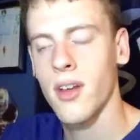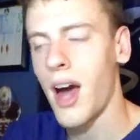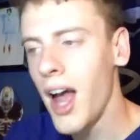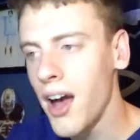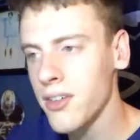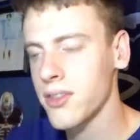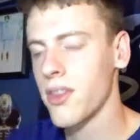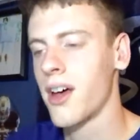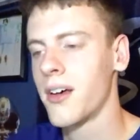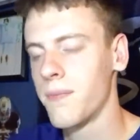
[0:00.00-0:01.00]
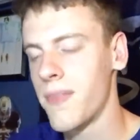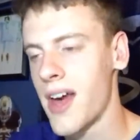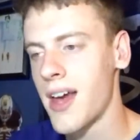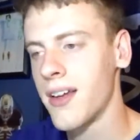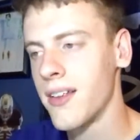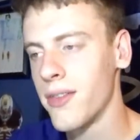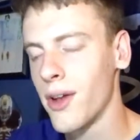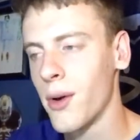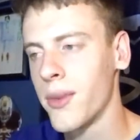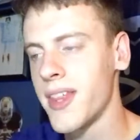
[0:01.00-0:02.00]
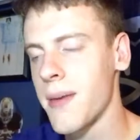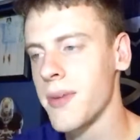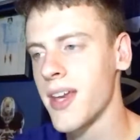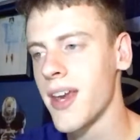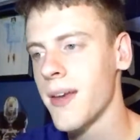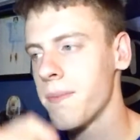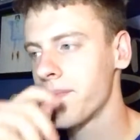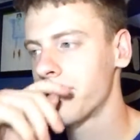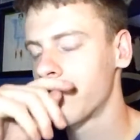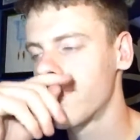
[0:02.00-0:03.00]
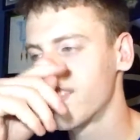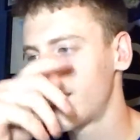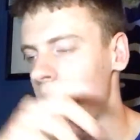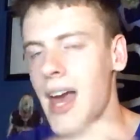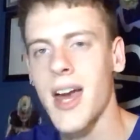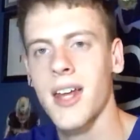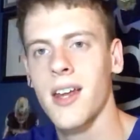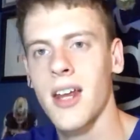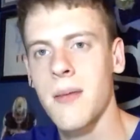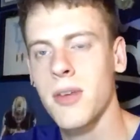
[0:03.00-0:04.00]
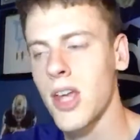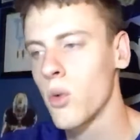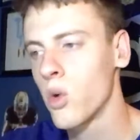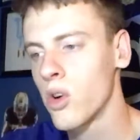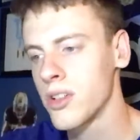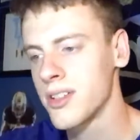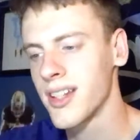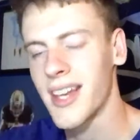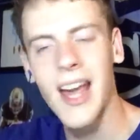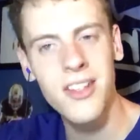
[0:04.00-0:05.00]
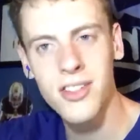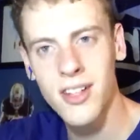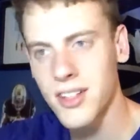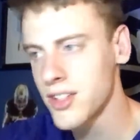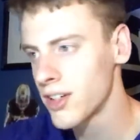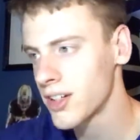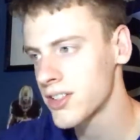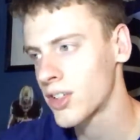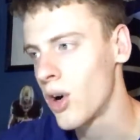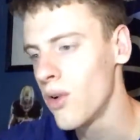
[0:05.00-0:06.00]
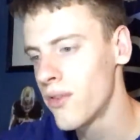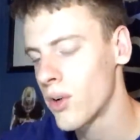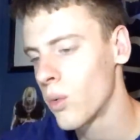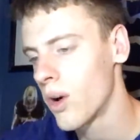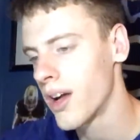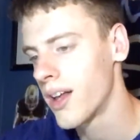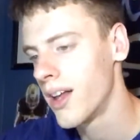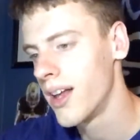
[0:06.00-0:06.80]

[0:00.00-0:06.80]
I also thought that, though, with the NBA, they had an NBA award. Did they cancel that this year because of COVID or what?